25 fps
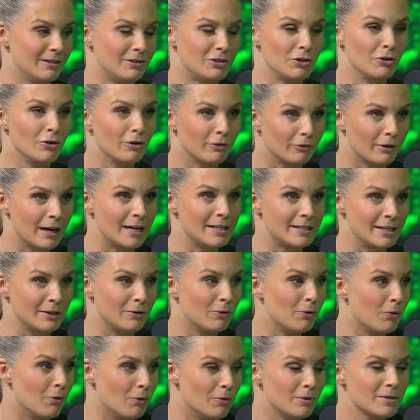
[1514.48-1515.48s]
dirt racing
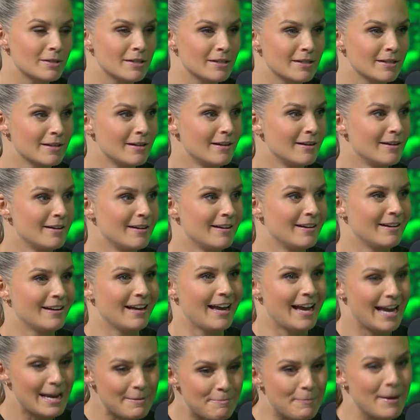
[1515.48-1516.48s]
horse,
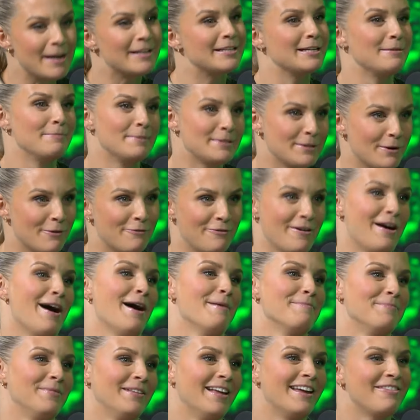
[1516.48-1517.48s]
he picked himself
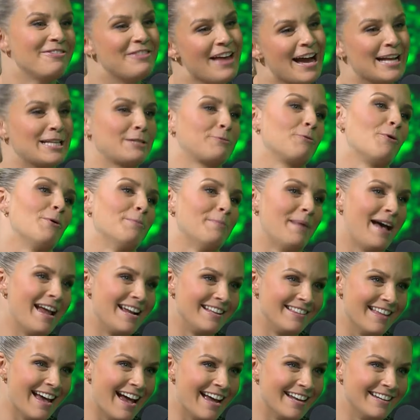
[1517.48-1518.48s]
up. Like, that's what
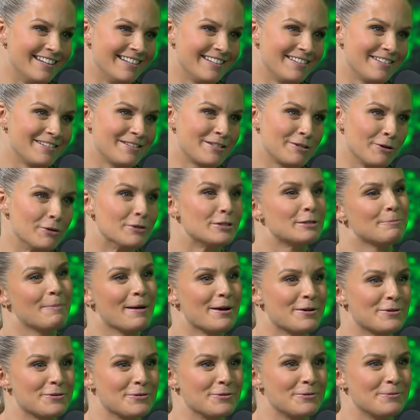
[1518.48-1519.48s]
made that so
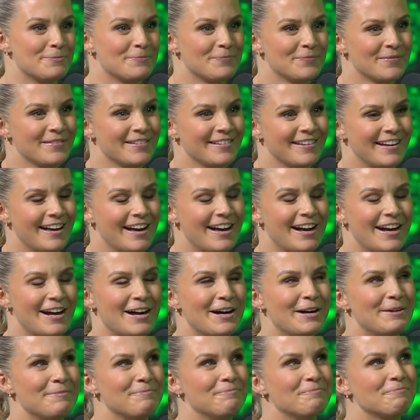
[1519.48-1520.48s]
special.
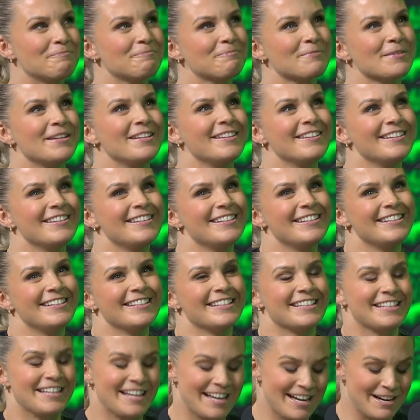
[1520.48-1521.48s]

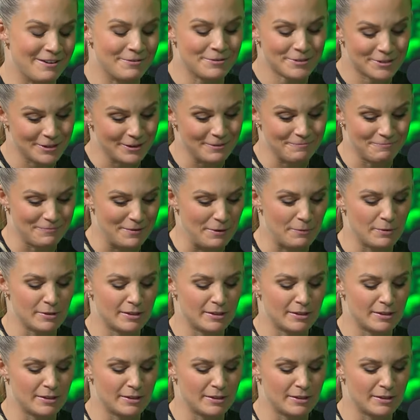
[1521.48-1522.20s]
It was, but you